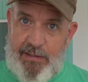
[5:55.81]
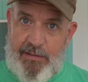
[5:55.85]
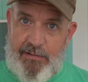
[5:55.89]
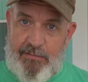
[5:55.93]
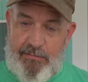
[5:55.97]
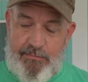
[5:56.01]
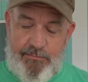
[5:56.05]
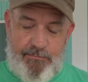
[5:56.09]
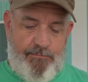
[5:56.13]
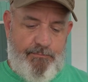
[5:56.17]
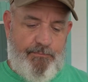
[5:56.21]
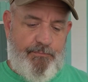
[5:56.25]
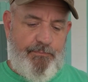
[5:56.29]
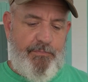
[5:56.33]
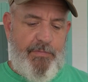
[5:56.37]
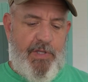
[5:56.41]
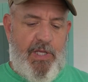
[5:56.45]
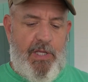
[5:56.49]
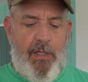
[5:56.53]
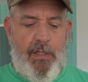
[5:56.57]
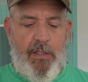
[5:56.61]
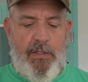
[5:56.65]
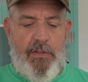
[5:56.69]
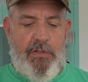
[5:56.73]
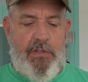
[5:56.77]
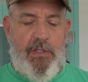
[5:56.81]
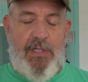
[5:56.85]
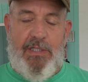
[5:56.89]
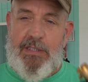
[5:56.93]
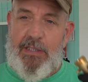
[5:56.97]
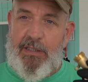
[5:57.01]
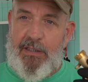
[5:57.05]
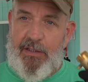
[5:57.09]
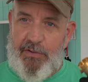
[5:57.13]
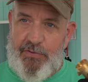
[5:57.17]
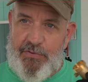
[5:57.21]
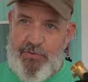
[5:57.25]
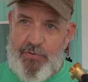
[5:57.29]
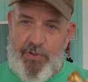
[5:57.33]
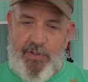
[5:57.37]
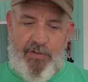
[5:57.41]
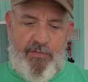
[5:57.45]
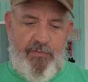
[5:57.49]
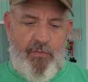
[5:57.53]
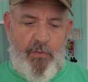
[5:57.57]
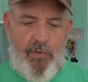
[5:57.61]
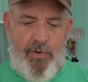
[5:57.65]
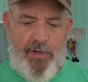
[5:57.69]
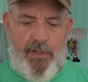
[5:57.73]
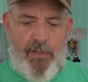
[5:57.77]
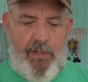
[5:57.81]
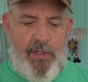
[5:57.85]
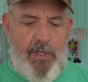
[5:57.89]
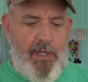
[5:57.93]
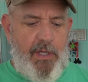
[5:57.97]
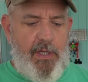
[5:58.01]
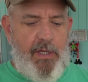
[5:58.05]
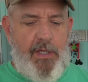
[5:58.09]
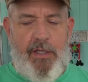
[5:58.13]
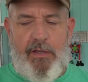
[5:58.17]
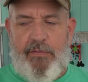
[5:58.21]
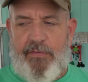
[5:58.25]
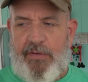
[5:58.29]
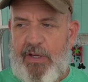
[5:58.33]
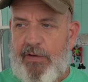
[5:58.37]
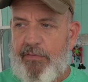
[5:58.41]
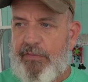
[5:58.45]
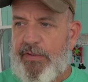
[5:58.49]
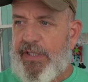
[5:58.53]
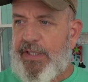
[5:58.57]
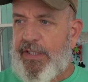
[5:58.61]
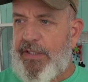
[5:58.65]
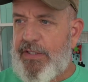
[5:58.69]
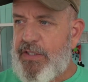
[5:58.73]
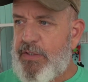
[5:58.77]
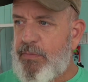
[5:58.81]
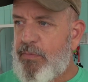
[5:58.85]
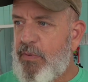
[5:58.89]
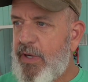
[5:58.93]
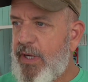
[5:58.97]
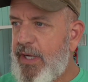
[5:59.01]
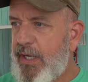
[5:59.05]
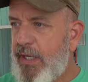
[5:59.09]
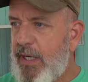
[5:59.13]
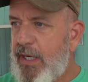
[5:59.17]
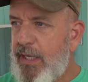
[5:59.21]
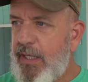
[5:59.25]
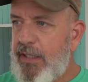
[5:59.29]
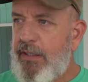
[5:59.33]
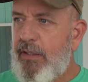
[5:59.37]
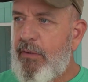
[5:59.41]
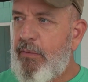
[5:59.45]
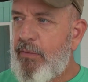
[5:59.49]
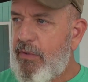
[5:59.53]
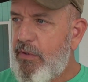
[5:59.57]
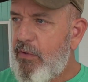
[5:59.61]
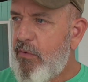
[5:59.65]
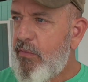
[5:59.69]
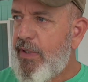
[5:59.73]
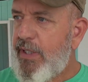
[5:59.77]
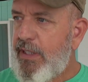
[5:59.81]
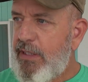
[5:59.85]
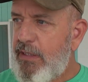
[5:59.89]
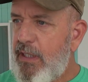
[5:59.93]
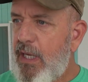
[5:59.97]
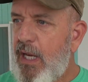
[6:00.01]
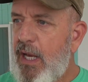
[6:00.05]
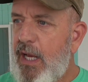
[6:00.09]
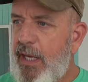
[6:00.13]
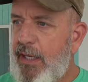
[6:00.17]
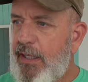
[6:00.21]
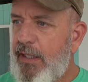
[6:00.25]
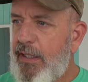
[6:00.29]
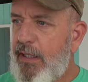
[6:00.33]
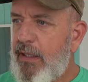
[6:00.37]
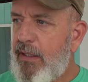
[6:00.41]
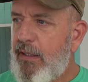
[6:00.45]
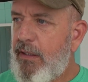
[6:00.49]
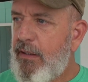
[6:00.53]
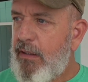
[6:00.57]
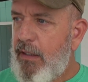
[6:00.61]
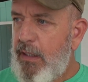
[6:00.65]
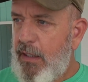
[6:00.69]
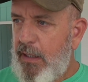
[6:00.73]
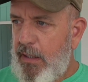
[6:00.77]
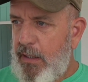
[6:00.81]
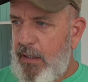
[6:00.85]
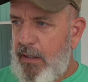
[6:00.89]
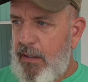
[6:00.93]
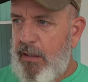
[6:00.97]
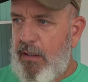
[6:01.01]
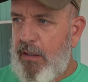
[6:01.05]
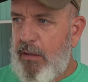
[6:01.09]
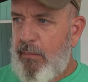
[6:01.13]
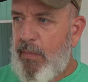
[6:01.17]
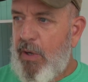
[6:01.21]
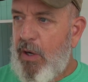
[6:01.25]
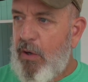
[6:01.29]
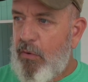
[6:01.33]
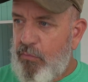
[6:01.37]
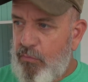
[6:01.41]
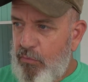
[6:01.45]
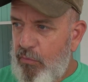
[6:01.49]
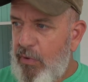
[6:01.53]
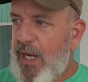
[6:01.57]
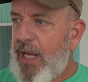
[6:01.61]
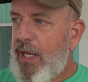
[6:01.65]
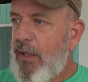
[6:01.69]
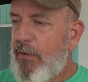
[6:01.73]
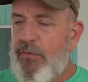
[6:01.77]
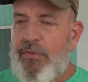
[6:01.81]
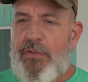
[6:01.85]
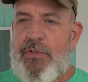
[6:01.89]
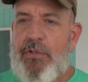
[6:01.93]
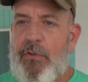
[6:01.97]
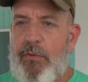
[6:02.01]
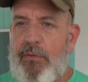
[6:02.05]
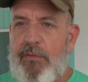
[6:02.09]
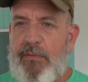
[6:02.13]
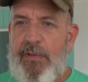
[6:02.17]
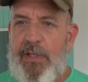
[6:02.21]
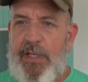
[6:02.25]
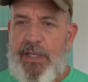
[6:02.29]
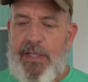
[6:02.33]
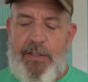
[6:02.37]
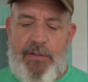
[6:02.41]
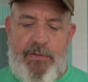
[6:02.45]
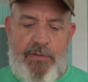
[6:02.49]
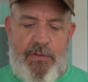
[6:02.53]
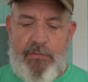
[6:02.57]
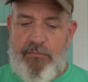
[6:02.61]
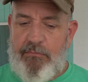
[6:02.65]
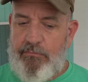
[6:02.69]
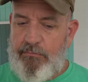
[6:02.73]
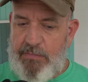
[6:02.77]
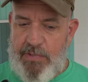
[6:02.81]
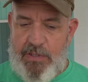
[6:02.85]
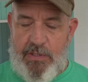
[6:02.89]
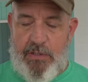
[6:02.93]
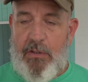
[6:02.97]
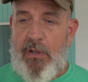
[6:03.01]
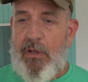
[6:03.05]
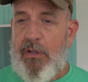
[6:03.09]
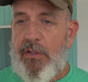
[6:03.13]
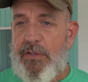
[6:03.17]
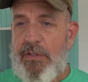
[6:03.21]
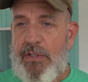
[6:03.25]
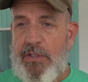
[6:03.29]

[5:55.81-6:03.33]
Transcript: it? So that's a little trick for you. If you ever need to spray anything with green dye in it around certain things, as long